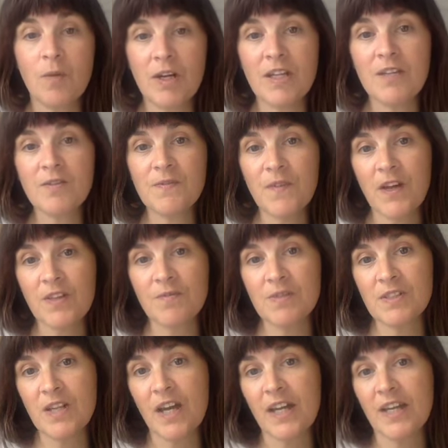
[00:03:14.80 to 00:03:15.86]
when his father
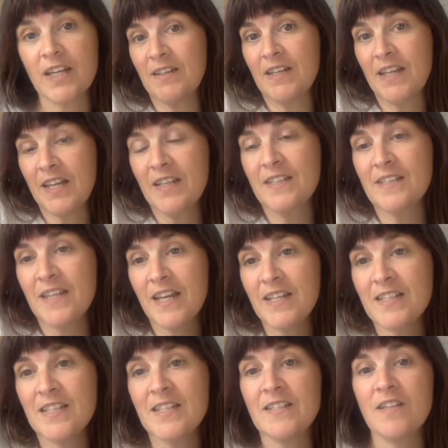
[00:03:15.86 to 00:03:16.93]
was dying, he had
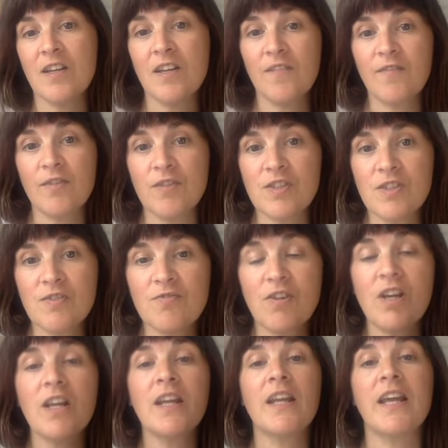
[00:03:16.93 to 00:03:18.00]
said to his son, if you're
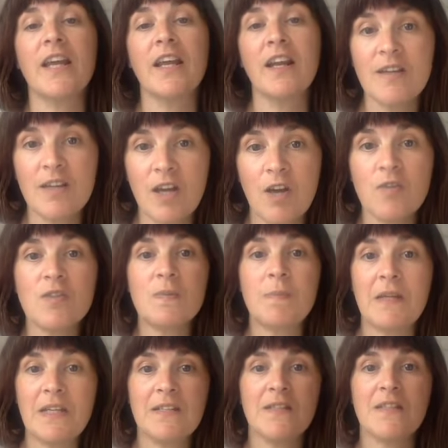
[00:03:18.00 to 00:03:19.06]
struggling, go
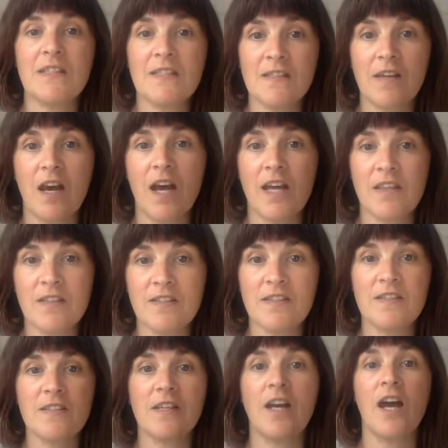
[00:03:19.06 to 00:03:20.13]
speak to this guy. This
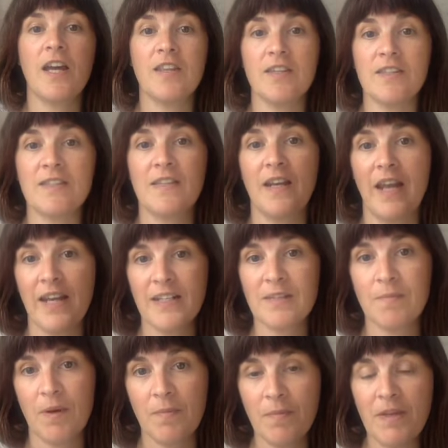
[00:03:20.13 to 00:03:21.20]
is the guy that
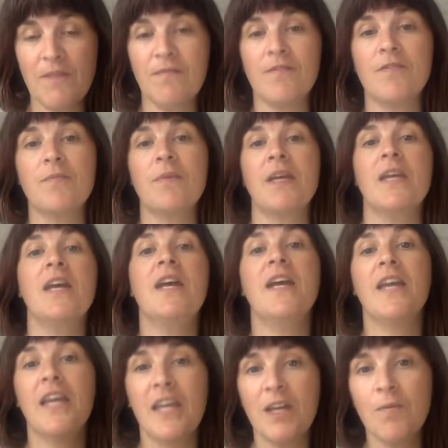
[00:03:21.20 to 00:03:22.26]
selects my meat for me.
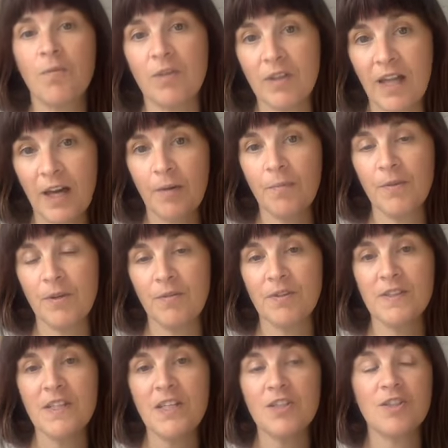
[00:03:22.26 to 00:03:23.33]
He will help you
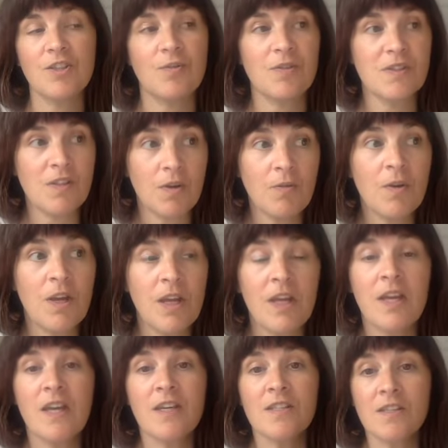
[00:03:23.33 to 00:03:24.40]
and teach you. And so
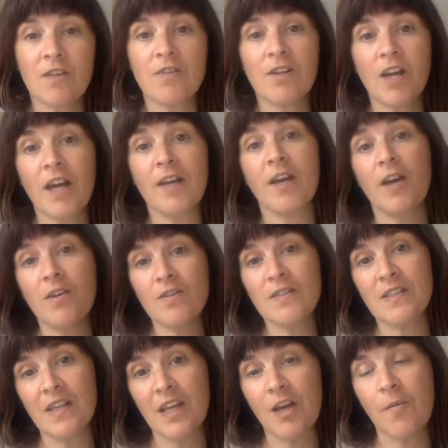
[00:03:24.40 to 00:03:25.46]
the guy
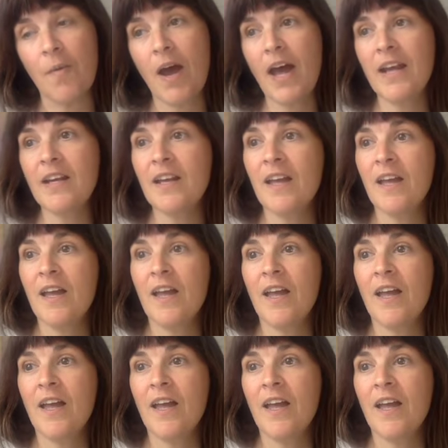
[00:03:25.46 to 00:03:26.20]
goes to him, and